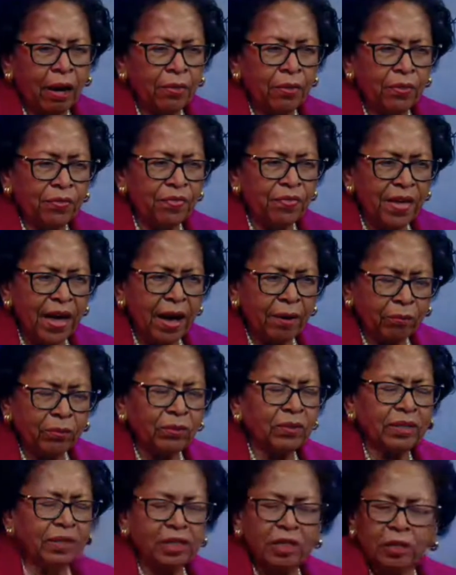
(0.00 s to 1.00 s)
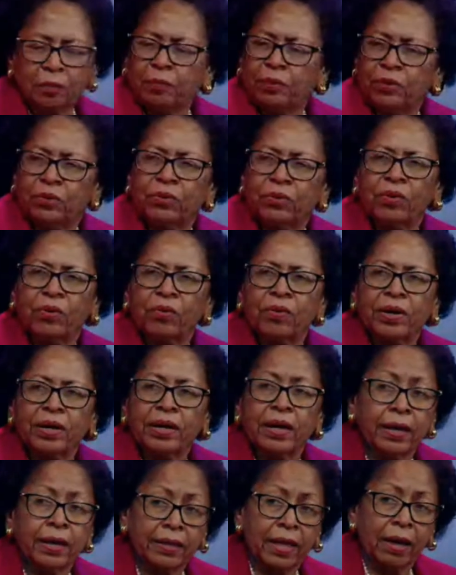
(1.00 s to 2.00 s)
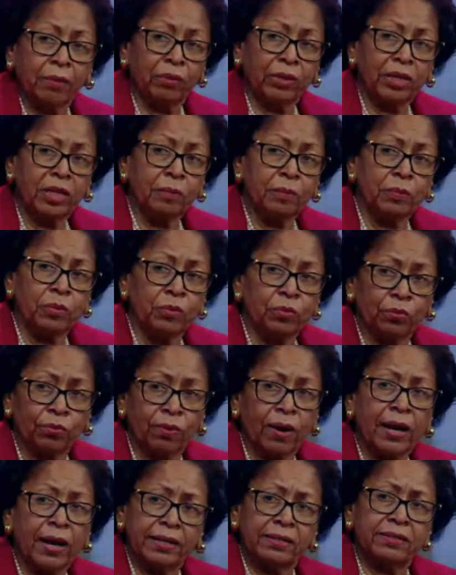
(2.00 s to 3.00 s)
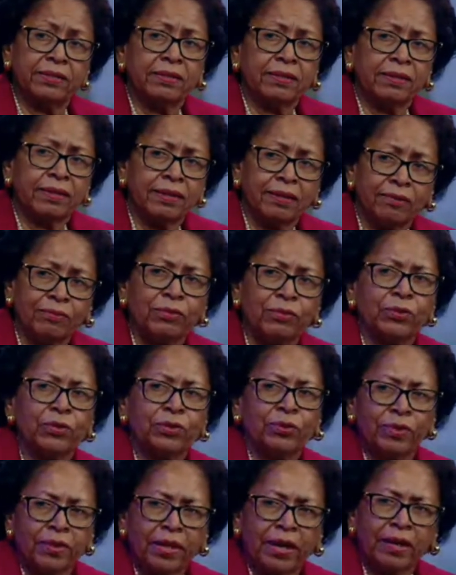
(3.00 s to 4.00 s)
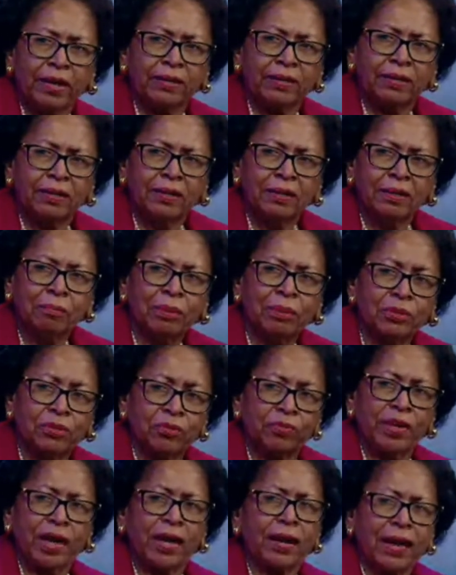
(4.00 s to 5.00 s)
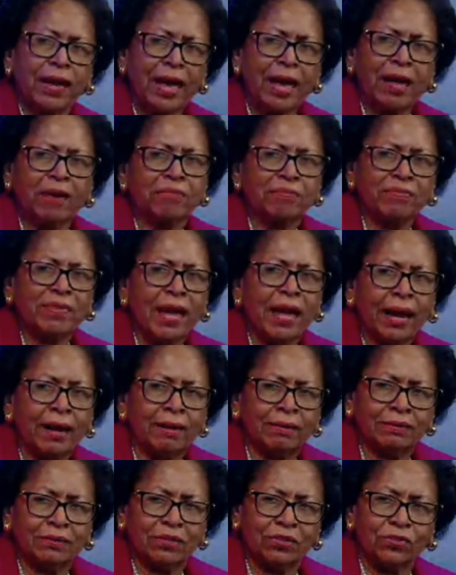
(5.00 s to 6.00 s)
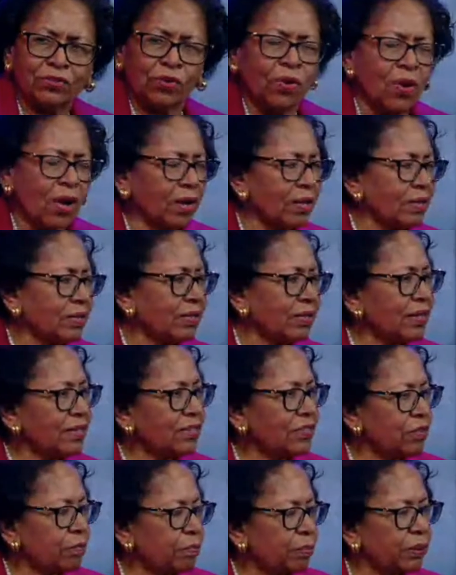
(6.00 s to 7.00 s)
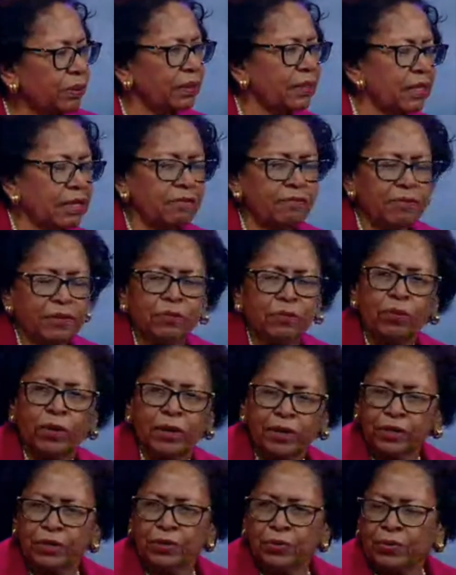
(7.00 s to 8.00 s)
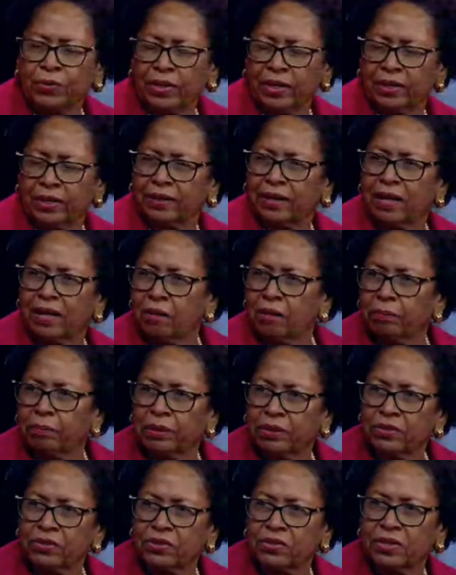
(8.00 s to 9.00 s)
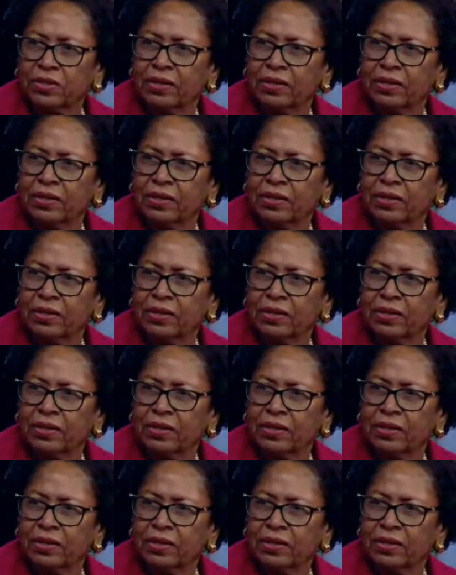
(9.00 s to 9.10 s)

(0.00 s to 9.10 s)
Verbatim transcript: that will keep you going and that will keep you rising if you do that. But you've got to have that strong sense of belief in what you can accomplish.